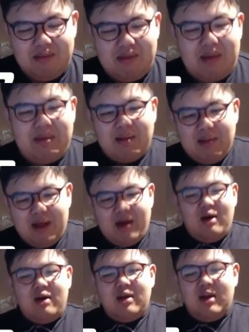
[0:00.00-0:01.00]
Maybe I'm like,
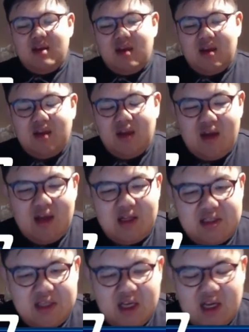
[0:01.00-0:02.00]
oh yeah.
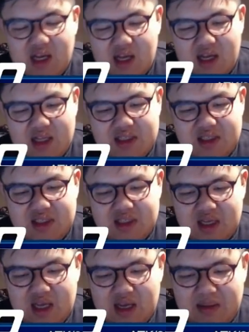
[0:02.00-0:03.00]

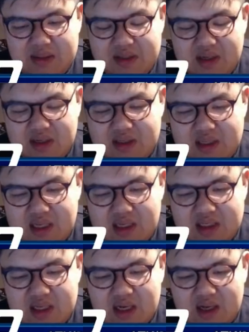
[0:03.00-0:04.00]
It's Amazons, and
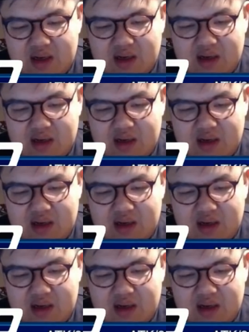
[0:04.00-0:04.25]
it's like